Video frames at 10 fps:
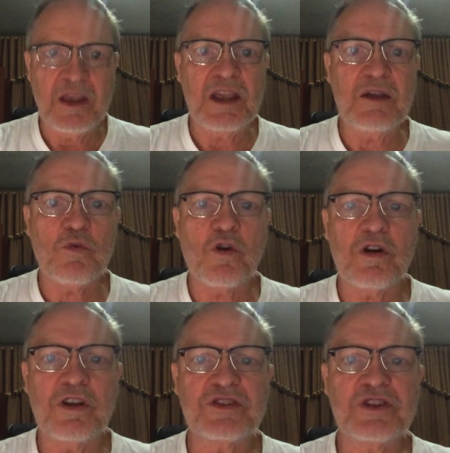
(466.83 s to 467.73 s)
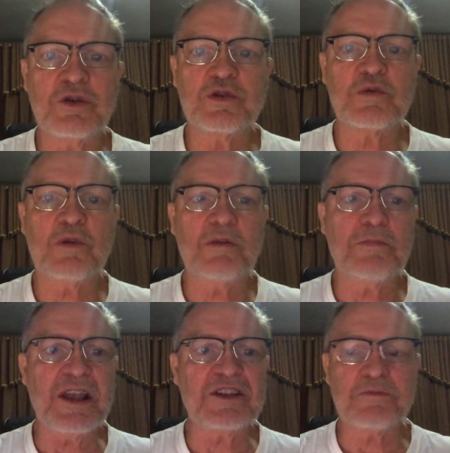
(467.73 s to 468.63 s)
He wore his usual
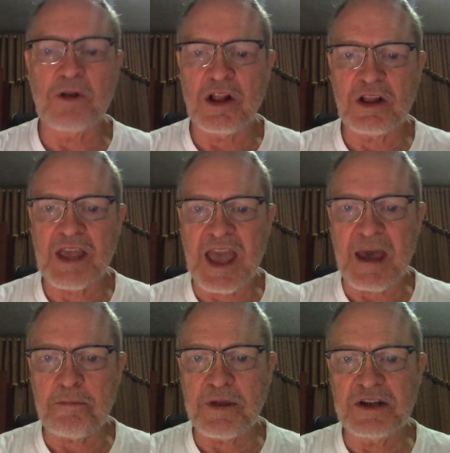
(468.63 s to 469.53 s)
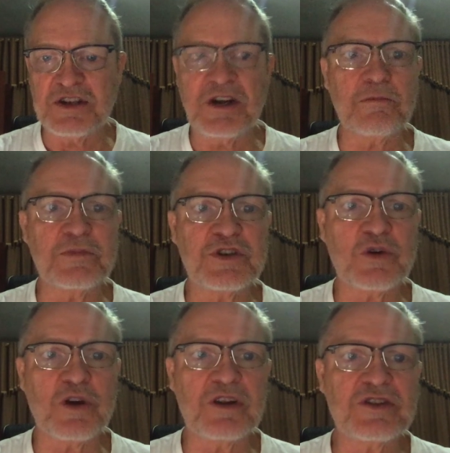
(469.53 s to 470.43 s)
baseball cap and gym
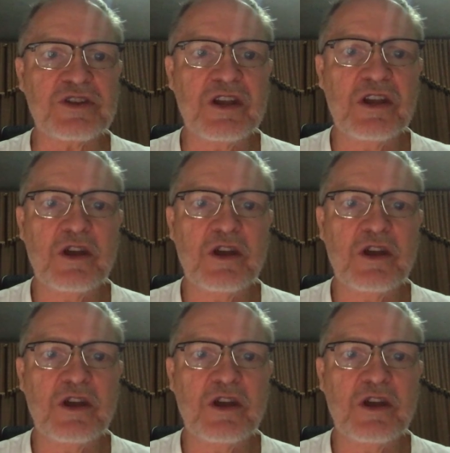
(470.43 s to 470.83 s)
shorts,